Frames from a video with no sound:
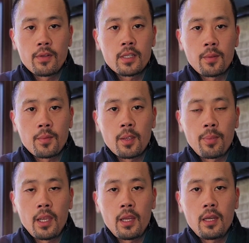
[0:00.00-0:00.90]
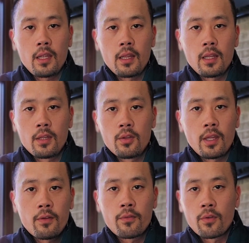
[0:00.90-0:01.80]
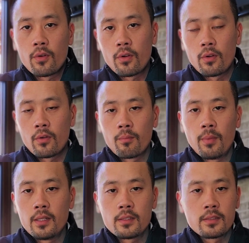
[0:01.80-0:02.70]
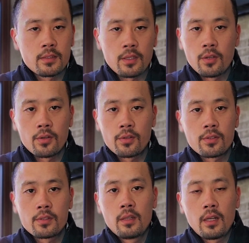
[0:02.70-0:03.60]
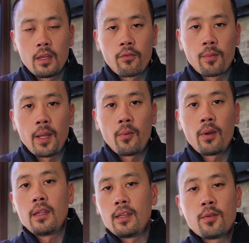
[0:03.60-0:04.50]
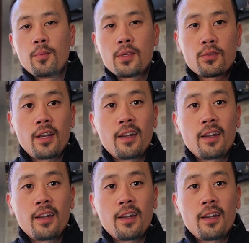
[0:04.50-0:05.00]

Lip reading: time you get paid, and then do that for months, years, like from now on, and you'll be straight.